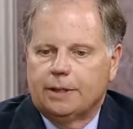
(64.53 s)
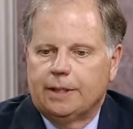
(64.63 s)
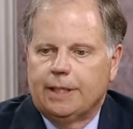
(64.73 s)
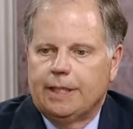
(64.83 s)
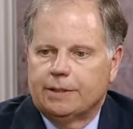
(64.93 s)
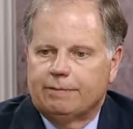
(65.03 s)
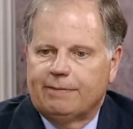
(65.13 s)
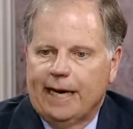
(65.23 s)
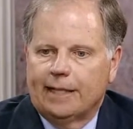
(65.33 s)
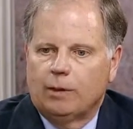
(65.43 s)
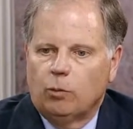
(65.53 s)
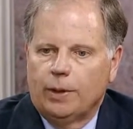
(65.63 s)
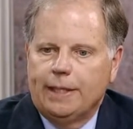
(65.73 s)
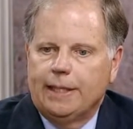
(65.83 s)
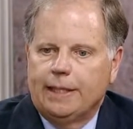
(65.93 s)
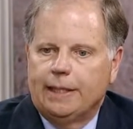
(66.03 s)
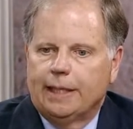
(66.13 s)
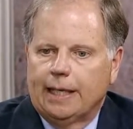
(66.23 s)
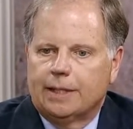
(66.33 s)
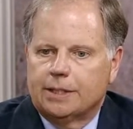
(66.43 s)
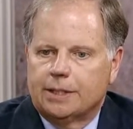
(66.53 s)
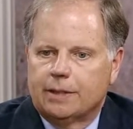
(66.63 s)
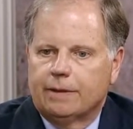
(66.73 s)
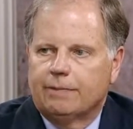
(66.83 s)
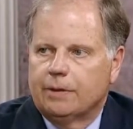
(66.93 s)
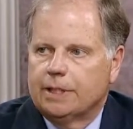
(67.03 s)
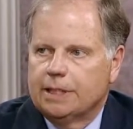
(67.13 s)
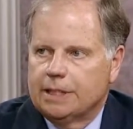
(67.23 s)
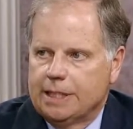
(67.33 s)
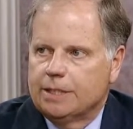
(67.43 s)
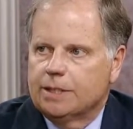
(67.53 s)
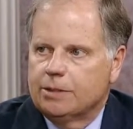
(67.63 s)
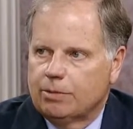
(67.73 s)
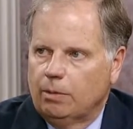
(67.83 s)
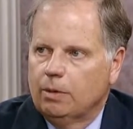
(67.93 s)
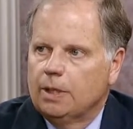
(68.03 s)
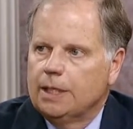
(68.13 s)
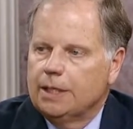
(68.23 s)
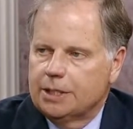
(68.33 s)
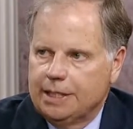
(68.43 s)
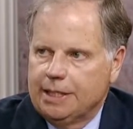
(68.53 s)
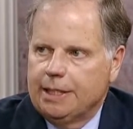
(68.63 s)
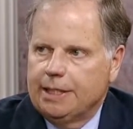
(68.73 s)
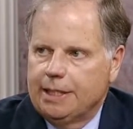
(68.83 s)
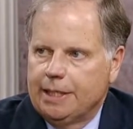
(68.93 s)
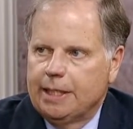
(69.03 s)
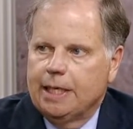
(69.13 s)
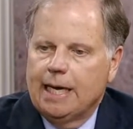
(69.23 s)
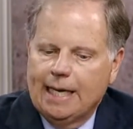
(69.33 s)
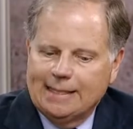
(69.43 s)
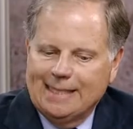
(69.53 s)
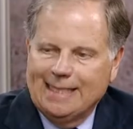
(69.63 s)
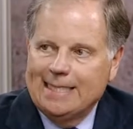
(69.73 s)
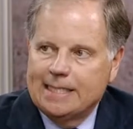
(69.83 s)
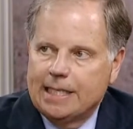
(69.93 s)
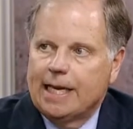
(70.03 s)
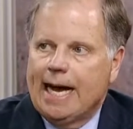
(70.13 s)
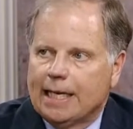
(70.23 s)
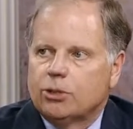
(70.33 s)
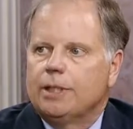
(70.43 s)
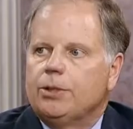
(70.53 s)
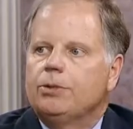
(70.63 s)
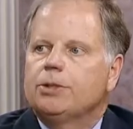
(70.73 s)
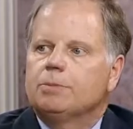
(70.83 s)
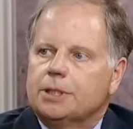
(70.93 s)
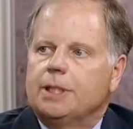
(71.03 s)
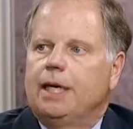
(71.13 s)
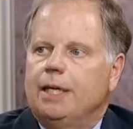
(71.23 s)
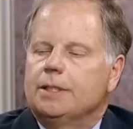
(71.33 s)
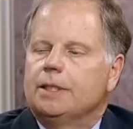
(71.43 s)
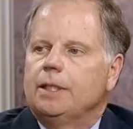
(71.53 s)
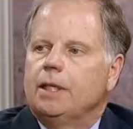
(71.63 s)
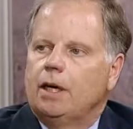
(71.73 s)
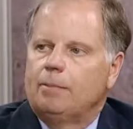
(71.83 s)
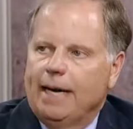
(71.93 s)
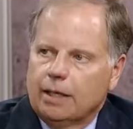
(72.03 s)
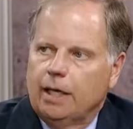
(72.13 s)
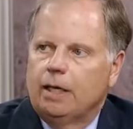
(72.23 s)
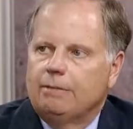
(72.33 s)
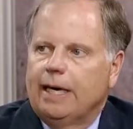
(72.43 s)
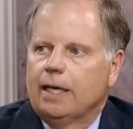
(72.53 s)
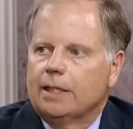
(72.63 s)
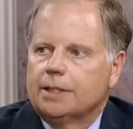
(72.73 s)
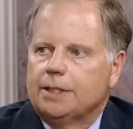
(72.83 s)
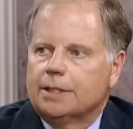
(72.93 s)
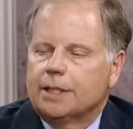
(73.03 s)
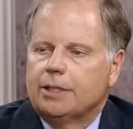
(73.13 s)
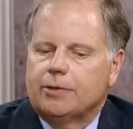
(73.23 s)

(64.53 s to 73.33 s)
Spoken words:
is the fact that we need to let the Center for Disease Control, the CDC, actually do some studies about gun violence in this country.